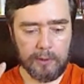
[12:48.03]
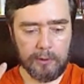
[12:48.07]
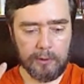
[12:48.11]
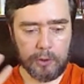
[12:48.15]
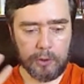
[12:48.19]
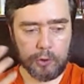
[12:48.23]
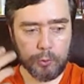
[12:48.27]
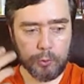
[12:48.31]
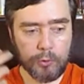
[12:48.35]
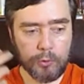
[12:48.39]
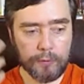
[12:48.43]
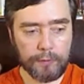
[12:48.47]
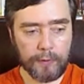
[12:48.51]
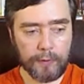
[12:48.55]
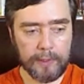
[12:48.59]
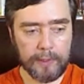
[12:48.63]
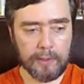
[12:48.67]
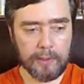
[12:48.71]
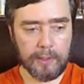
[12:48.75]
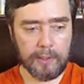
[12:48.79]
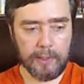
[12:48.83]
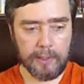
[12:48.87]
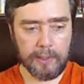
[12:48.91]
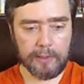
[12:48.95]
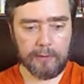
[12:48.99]
unified
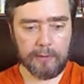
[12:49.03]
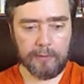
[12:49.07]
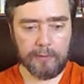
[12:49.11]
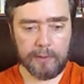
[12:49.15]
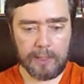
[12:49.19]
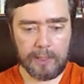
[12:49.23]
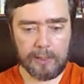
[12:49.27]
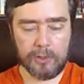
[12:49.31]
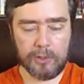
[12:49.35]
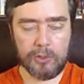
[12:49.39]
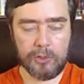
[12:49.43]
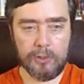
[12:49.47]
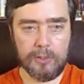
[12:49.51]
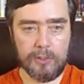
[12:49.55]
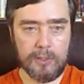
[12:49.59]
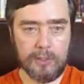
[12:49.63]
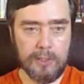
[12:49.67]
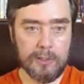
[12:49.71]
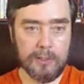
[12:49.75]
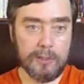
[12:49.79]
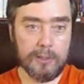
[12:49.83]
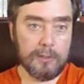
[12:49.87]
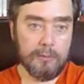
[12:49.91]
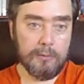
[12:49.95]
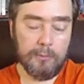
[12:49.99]
collective intelligence
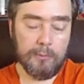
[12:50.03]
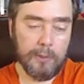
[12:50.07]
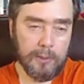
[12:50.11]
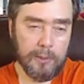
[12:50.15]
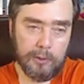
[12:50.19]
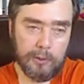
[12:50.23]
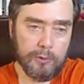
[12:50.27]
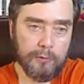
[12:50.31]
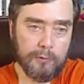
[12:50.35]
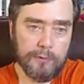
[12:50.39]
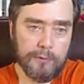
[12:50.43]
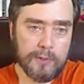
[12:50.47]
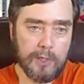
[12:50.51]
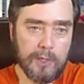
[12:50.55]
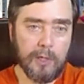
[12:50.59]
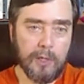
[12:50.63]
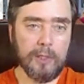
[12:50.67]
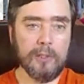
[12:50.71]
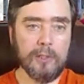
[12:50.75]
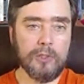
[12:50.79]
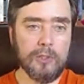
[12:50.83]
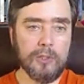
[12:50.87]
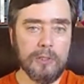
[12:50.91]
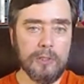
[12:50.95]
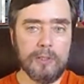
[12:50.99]
is electrophysiology.